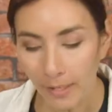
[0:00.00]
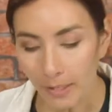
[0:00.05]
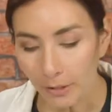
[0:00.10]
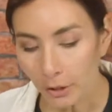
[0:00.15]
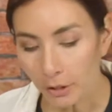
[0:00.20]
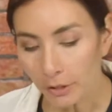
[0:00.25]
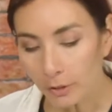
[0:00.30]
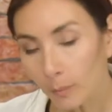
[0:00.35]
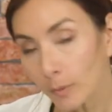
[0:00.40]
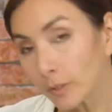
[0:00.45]
then
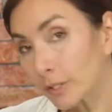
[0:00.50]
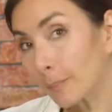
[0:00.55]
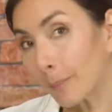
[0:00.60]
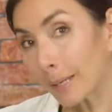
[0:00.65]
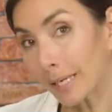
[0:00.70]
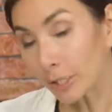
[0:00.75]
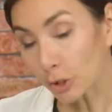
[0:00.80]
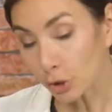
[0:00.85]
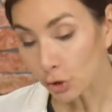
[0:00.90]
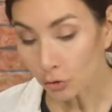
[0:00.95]
you're gonna want to
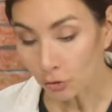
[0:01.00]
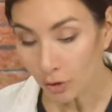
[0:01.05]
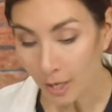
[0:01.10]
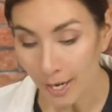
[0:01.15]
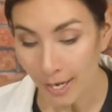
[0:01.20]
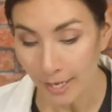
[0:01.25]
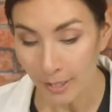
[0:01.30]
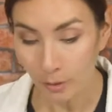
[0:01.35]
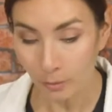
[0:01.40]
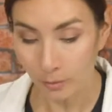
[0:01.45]
make a
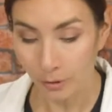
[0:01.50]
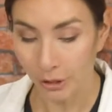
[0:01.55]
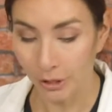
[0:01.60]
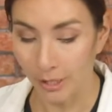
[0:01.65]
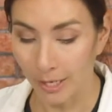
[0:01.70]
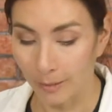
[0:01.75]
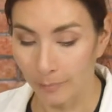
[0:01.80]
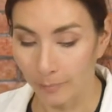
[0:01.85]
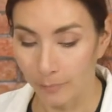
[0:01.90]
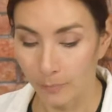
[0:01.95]
triangle
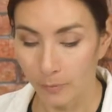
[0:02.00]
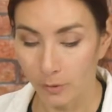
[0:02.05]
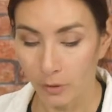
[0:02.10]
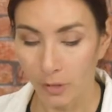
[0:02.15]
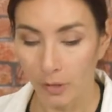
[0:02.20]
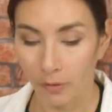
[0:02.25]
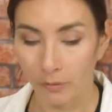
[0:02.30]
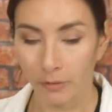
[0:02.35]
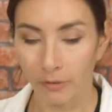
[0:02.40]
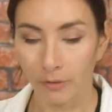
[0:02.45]
shape.
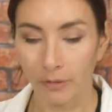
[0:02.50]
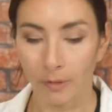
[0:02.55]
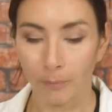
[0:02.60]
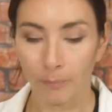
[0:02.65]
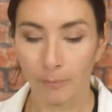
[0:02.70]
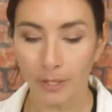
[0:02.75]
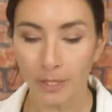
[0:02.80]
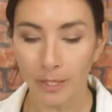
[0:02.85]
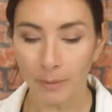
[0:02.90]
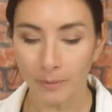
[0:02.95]
So you're gonna
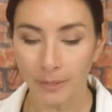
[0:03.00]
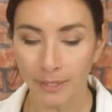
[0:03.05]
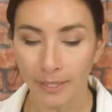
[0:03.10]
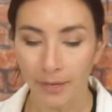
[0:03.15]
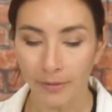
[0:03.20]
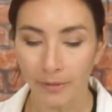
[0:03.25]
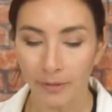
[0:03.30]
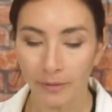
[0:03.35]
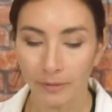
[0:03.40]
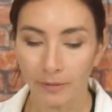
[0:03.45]
bring them
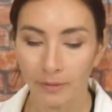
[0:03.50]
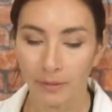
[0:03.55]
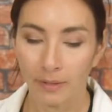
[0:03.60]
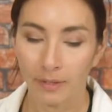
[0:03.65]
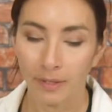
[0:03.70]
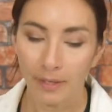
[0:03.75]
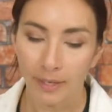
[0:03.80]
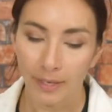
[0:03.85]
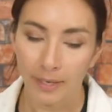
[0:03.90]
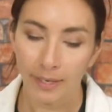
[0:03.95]
together,
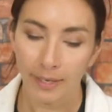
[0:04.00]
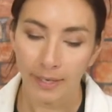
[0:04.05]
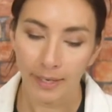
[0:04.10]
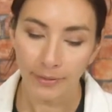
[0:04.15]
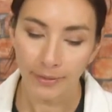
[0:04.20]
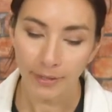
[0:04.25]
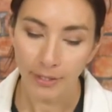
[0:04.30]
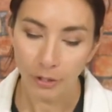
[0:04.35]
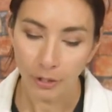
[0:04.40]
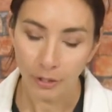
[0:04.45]

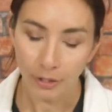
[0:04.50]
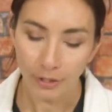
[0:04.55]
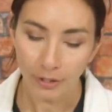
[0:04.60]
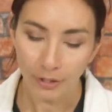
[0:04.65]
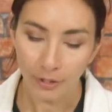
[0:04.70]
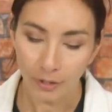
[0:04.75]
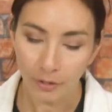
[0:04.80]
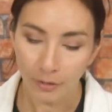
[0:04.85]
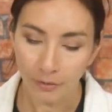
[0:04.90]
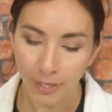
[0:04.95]
and then you're
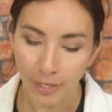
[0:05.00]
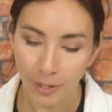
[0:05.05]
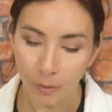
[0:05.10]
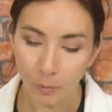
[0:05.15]
gonna create